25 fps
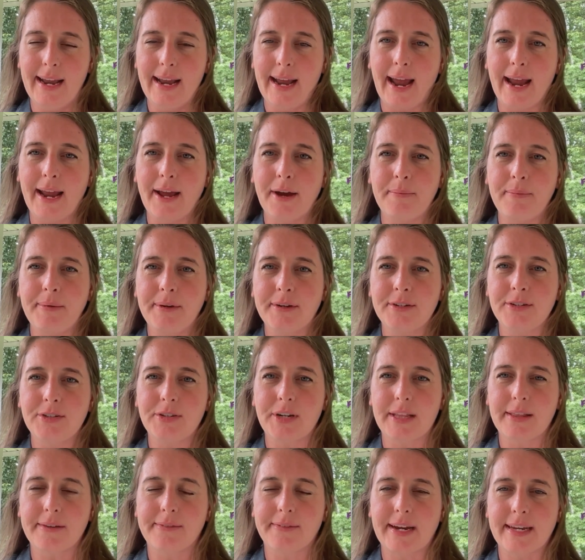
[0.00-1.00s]
I hope you
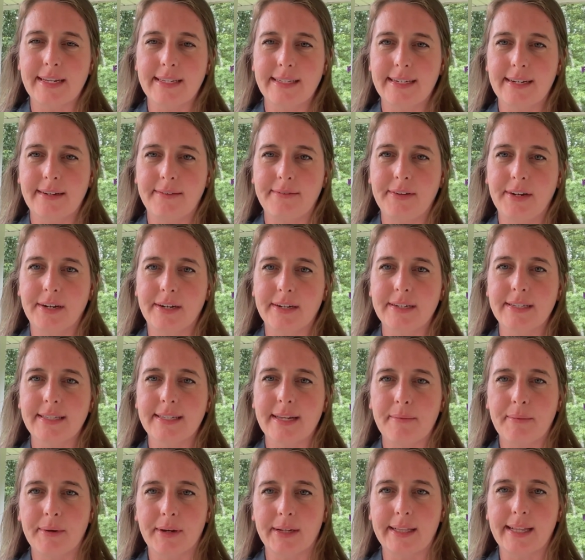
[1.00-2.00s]
enjoy the rest of your
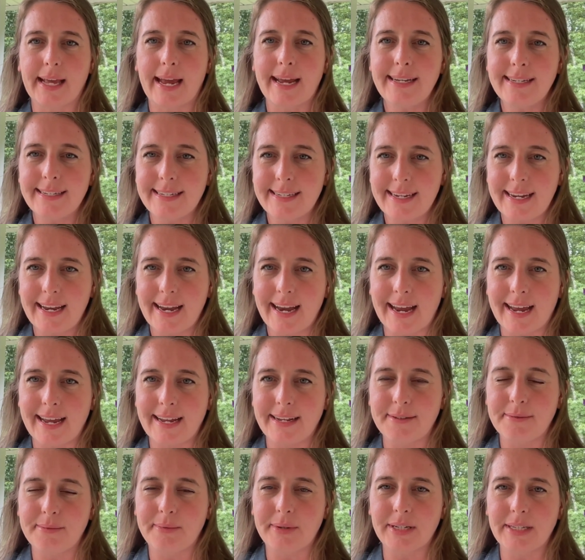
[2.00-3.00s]
summer Lent,
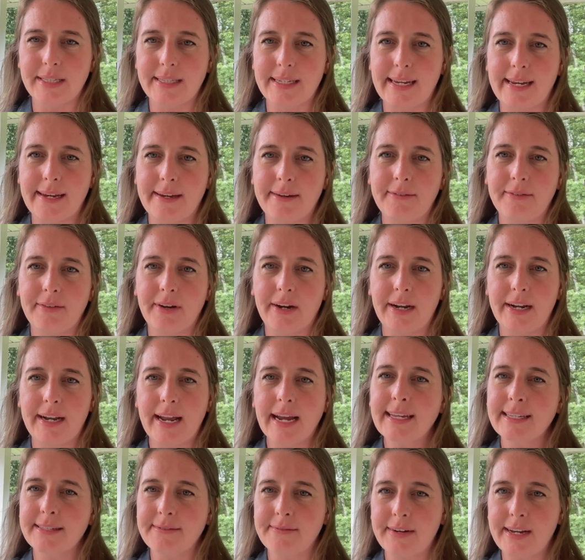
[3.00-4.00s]
and we'll see you for our
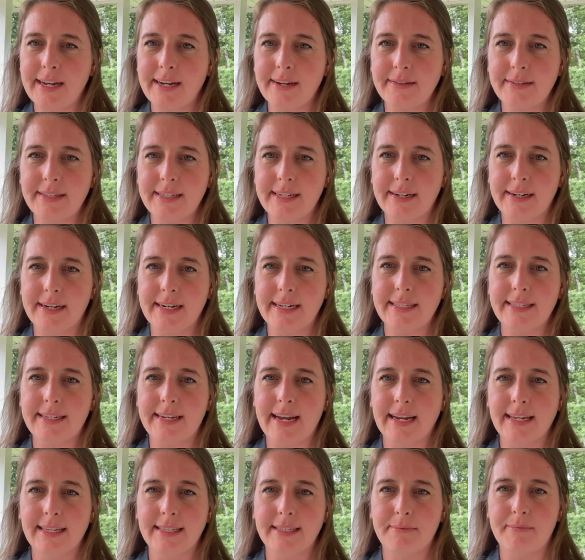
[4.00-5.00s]
next video series
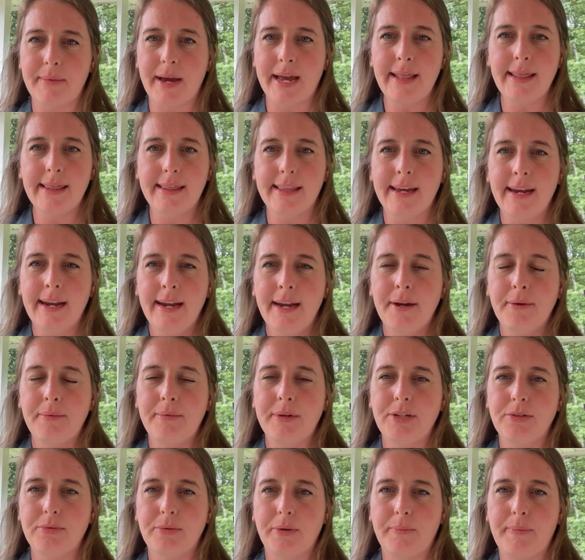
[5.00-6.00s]
next month,
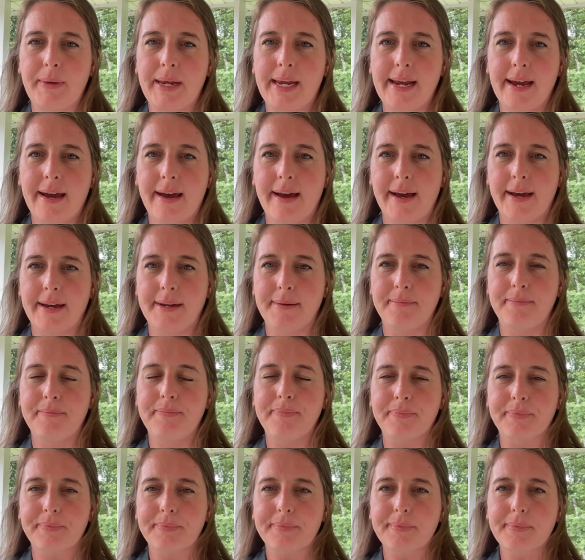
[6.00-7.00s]
which will be on
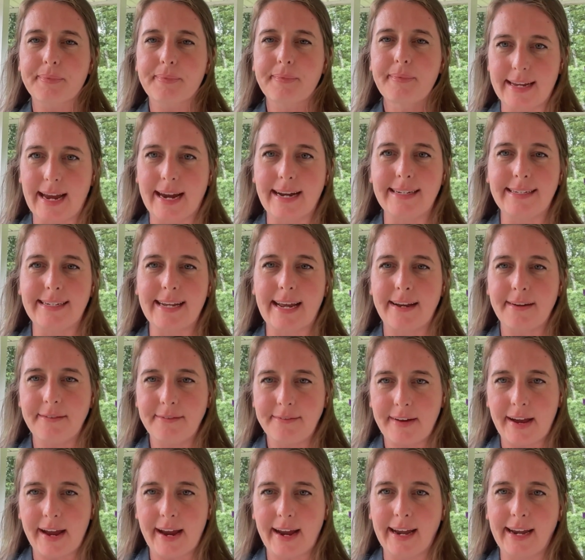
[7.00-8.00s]

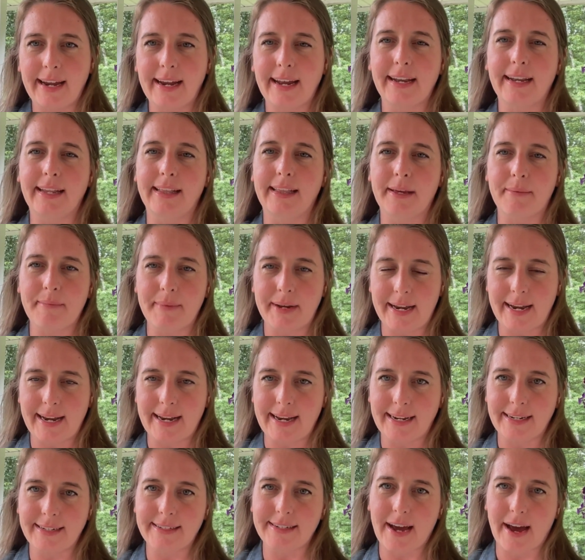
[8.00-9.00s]
identifying and
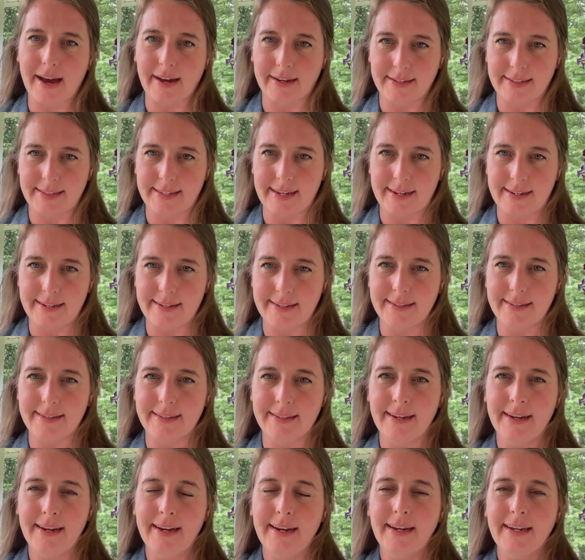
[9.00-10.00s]
eliminating toxins.
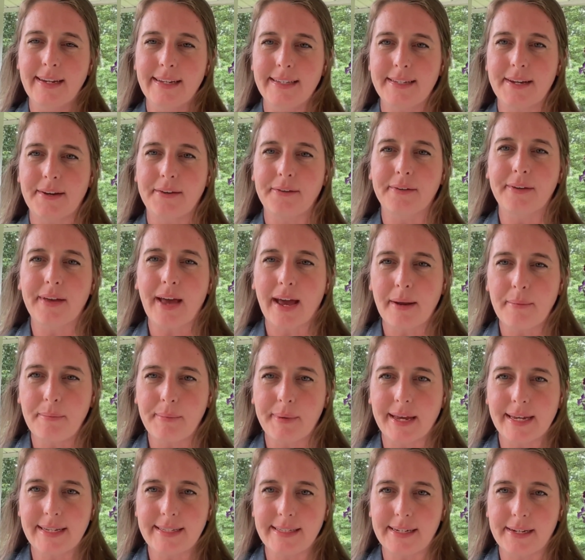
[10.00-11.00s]
So God
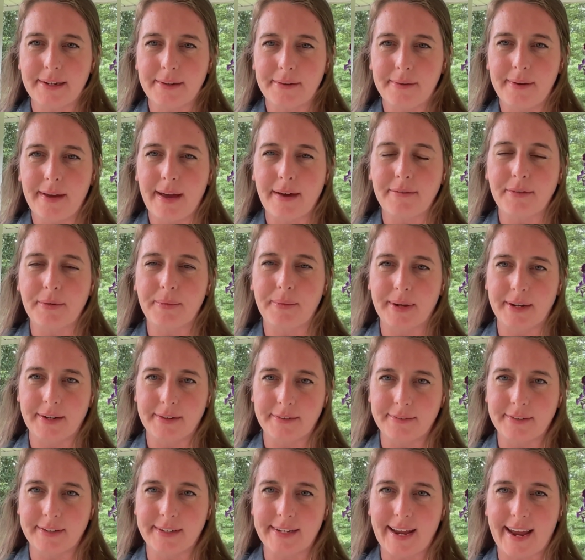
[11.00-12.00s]
bless you. Have a
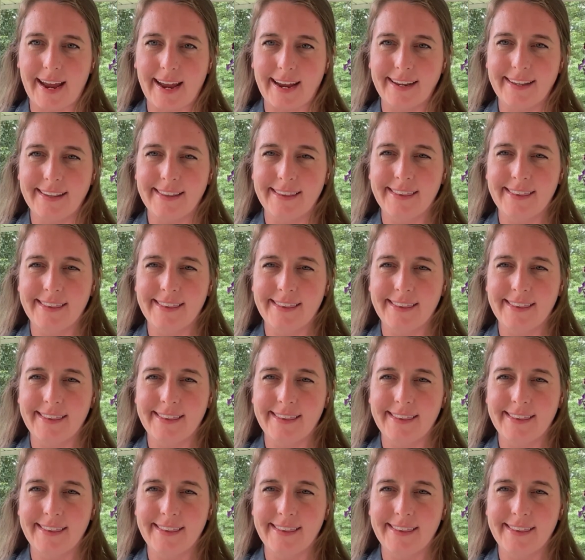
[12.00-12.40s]
wonderful day.